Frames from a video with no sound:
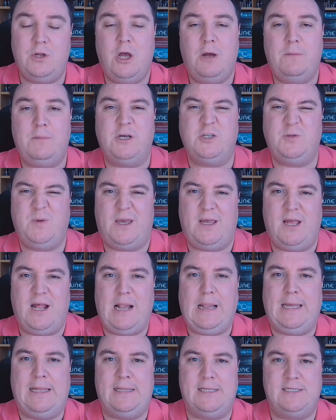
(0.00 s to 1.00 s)
but as we can
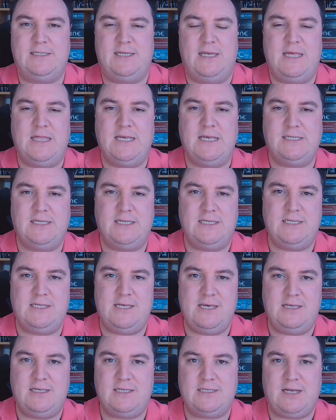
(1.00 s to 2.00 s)
clearly see, this is
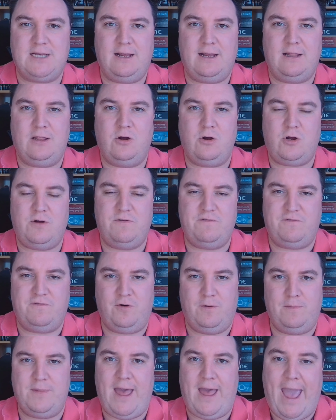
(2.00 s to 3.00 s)
the Psylocke
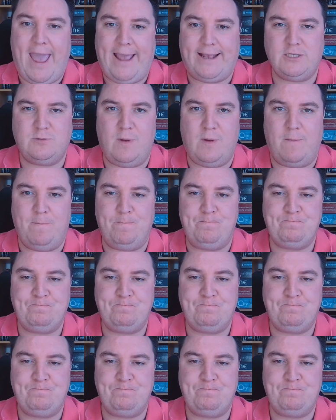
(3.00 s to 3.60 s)
from the X-Men.